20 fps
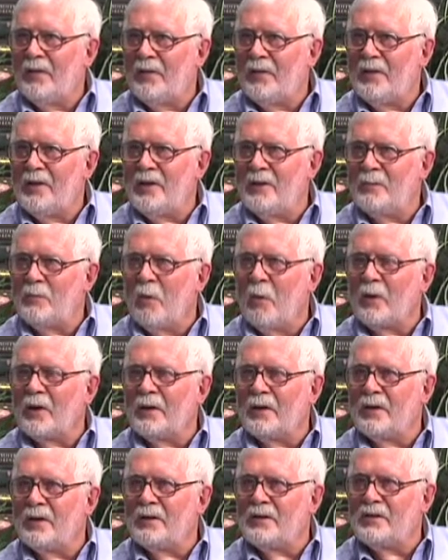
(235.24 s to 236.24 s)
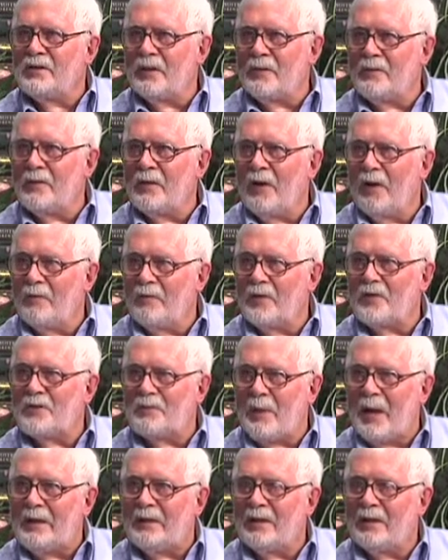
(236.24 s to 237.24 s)
the importance of the
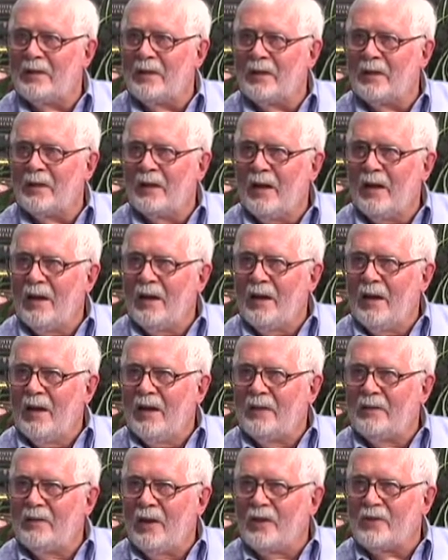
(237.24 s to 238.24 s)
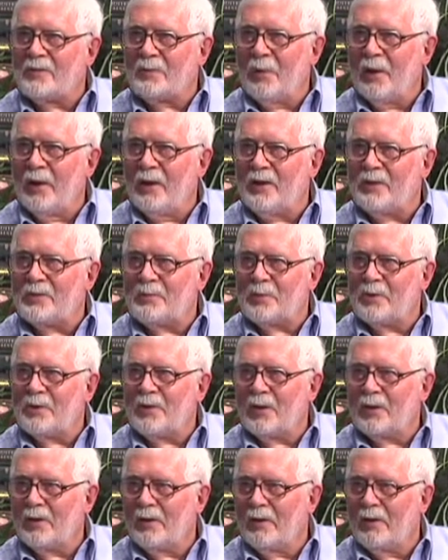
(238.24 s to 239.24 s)
spending that takes place,
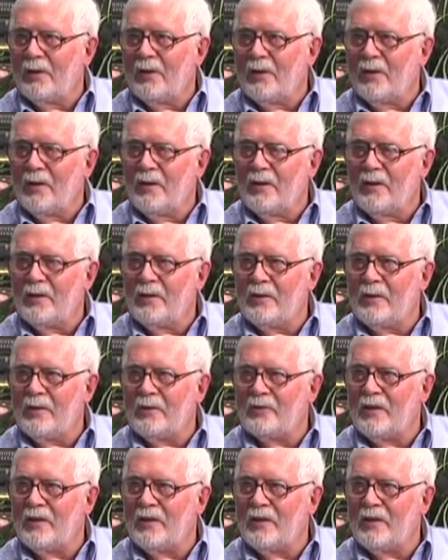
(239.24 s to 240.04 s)
particularly the